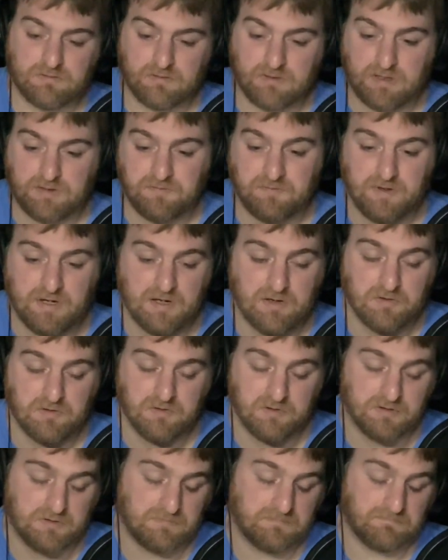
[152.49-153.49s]
I found
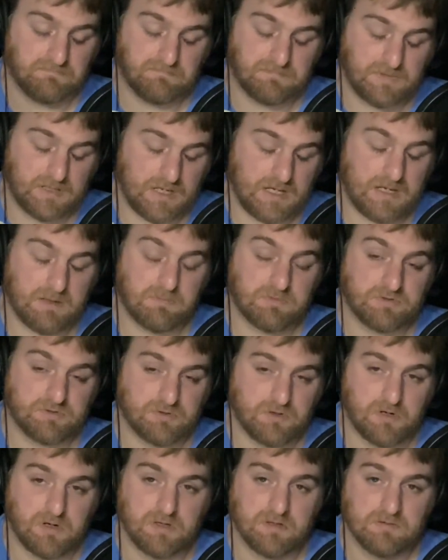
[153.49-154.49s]
on
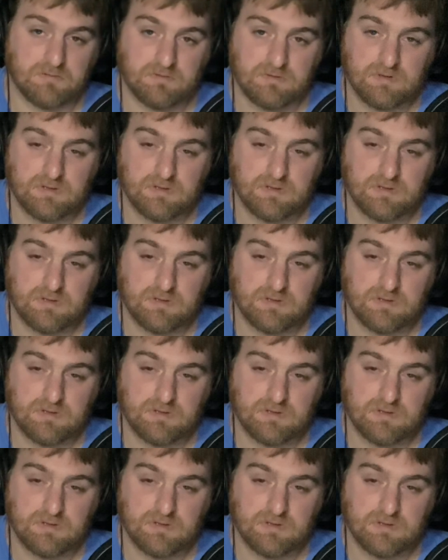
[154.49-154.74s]
Amazon